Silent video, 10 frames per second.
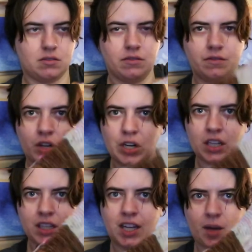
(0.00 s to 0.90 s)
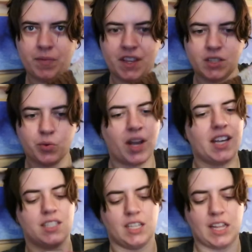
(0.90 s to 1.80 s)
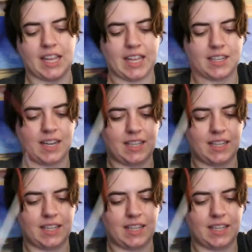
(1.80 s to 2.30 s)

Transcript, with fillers: vertically up this way until I get an